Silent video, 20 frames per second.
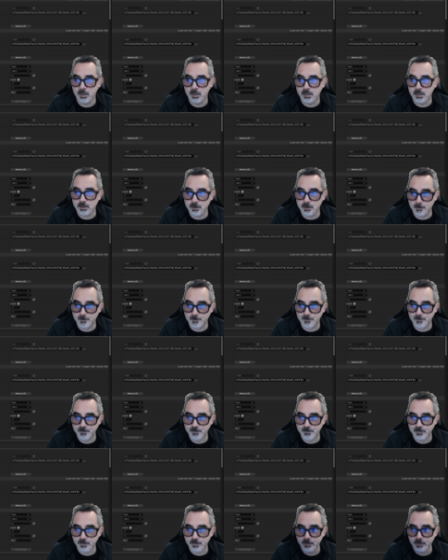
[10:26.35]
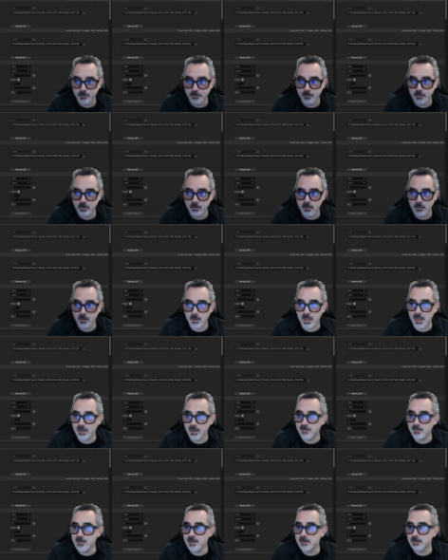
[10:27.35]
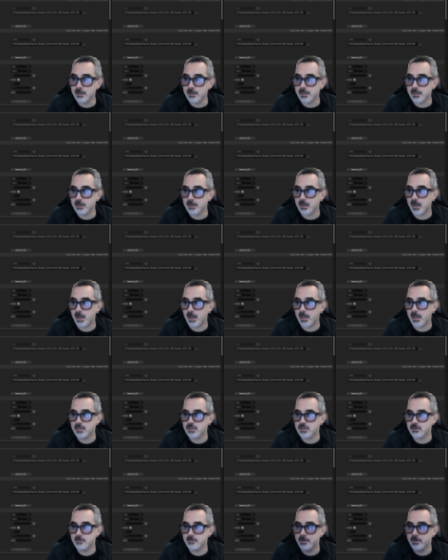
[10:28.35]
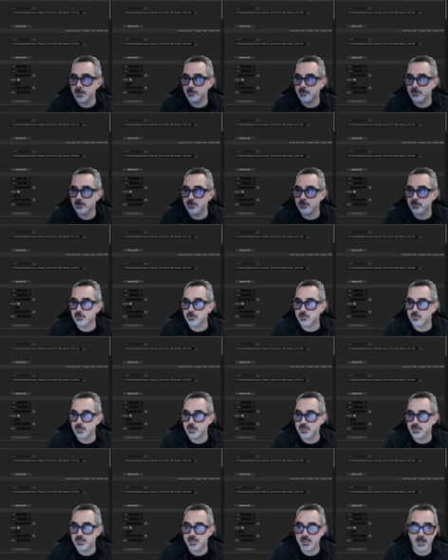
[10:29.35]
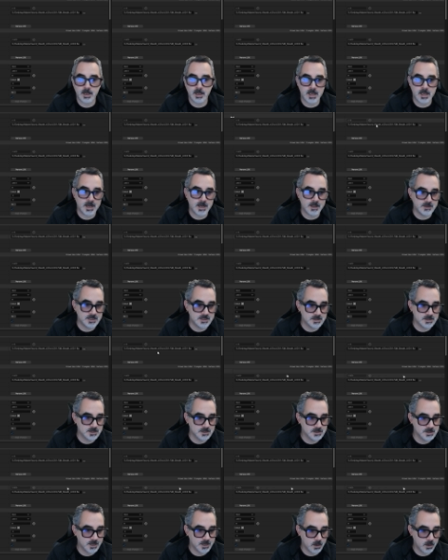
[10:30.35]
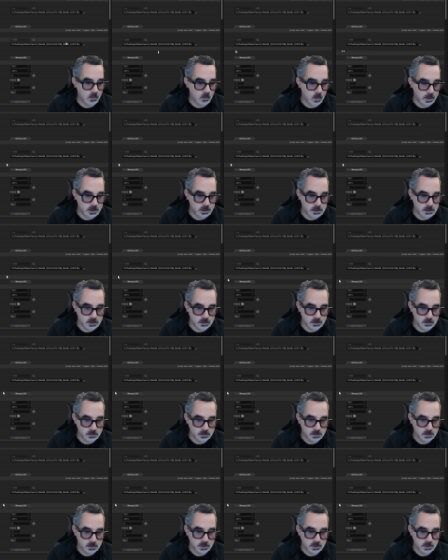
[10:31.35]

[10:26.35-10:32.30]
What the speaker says: So ideally, I should be able to switch that at a distance that I want to